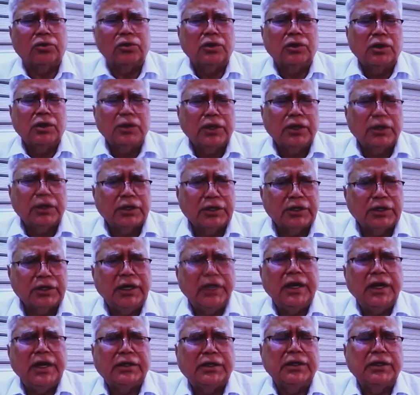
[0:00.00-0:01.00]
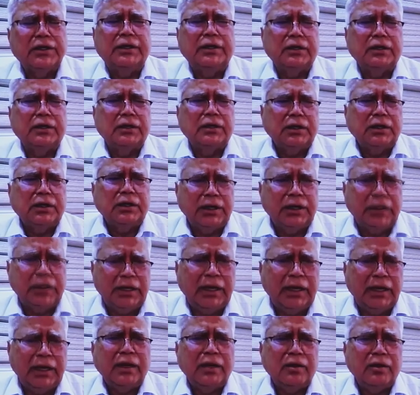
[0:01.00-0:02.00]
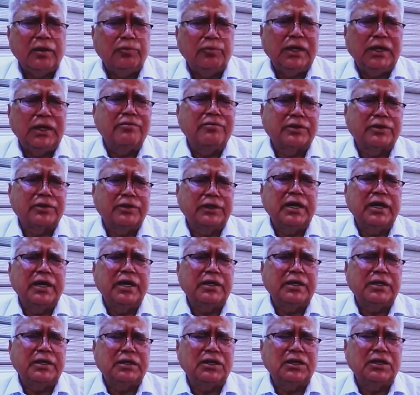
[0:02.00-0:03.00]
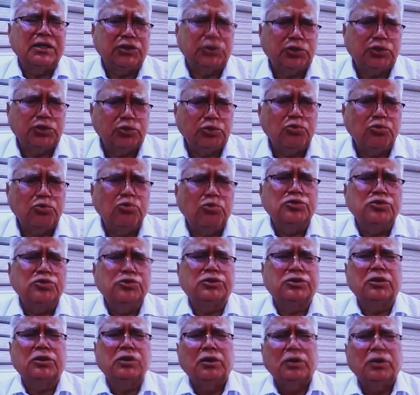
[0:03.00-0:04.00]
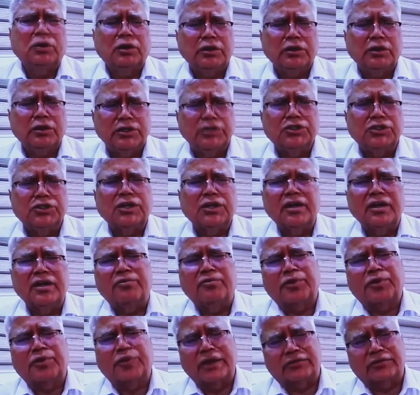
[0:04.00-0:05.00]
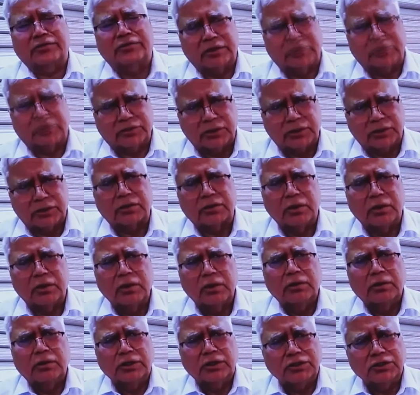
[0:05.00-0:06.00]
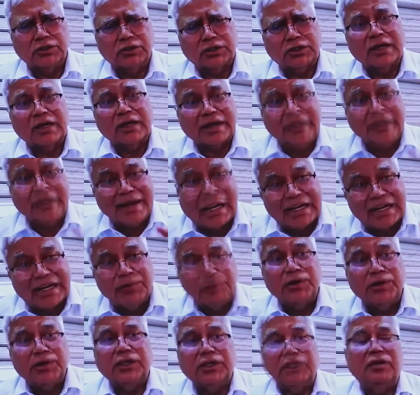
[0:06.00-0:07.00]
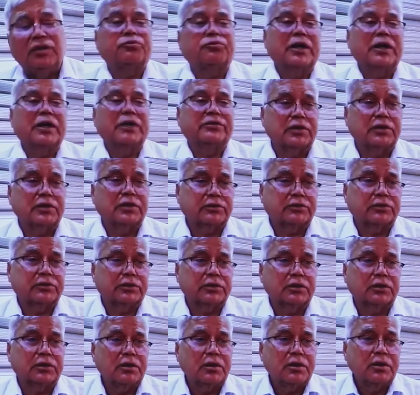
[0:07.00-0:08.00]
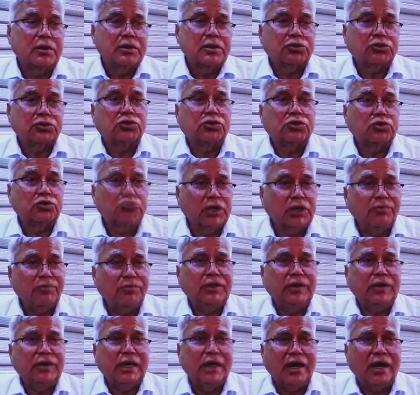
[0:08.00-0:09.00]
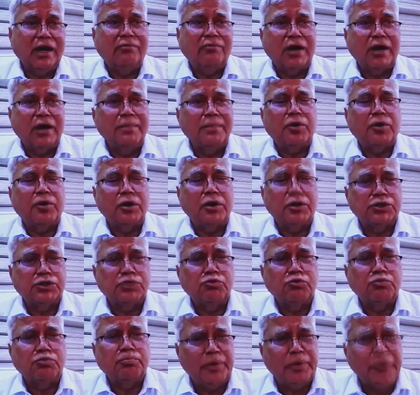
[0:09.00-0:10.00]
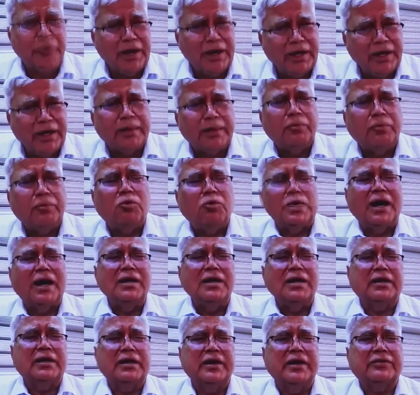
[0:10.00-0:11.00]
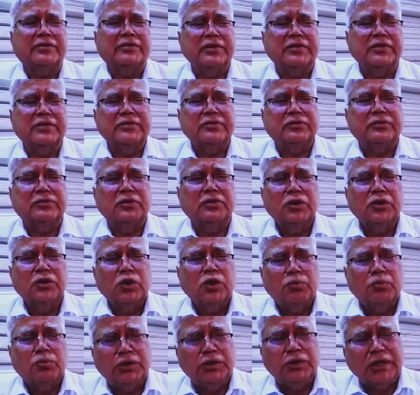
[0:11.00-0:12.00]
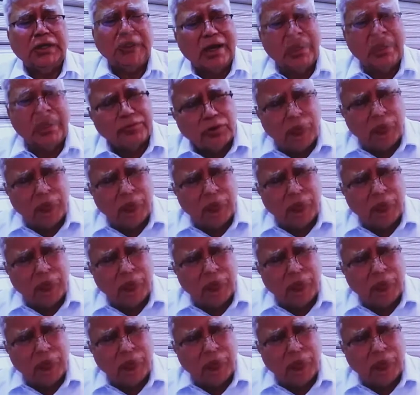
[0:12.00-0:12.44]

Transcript: created a, we have created a huge digital infrastructure, digital connectivity infrastructure so today we have 1.2 billion mobile connections. We have got